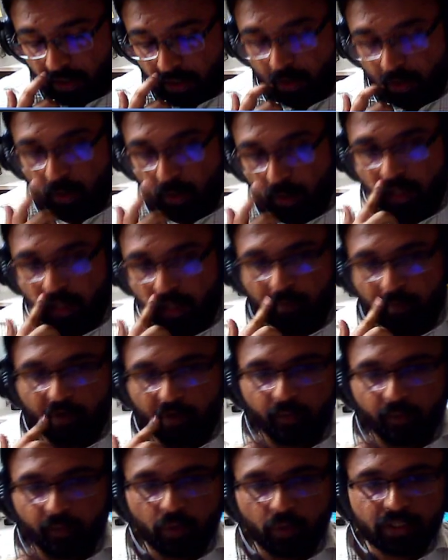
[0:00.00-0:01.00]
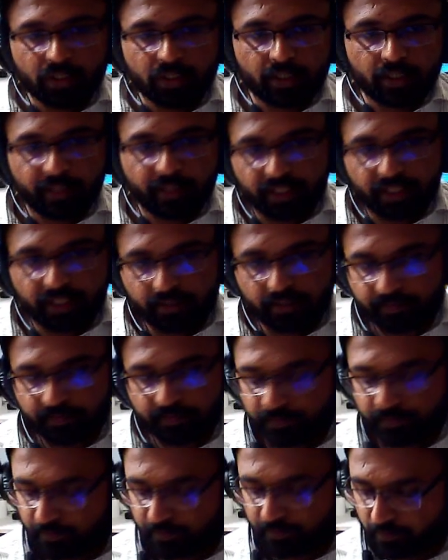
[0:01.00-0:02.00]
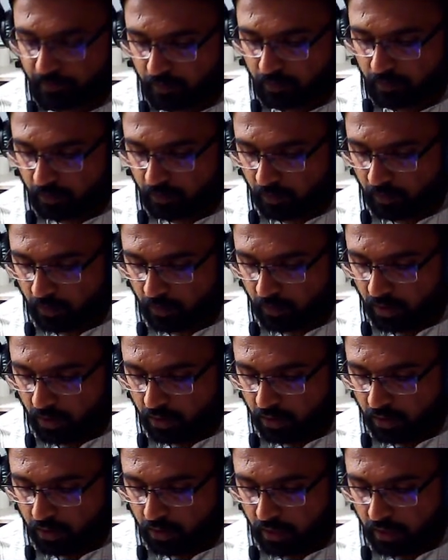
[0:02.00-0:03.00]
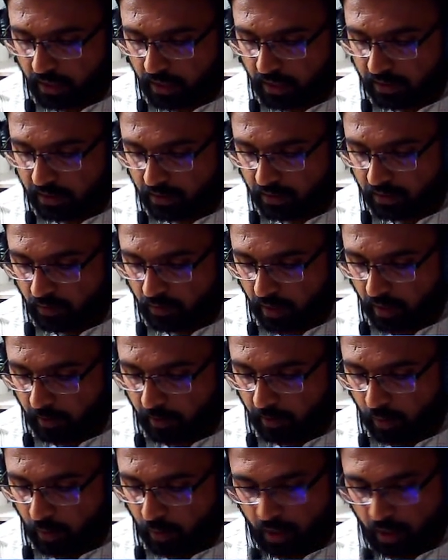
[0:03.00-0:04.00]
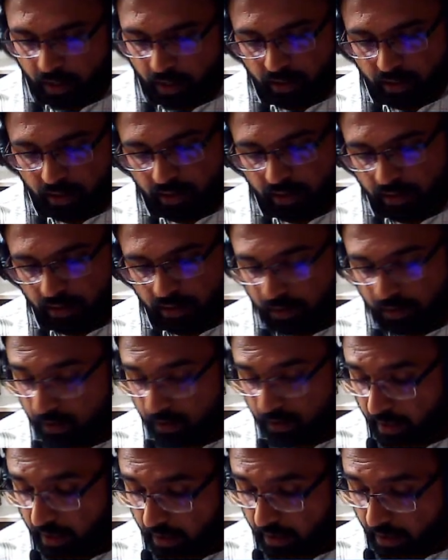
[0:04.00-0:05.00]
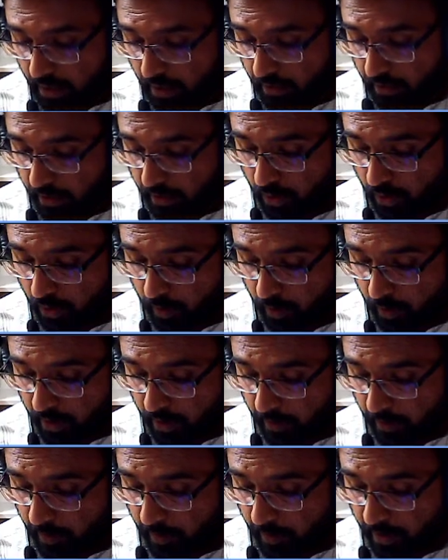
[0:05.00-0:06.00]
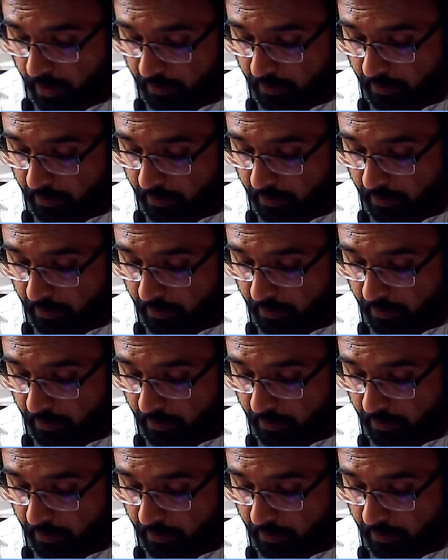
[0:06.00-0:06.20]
total number of moles in the mixture. So that's one important thing that you need to be remembering.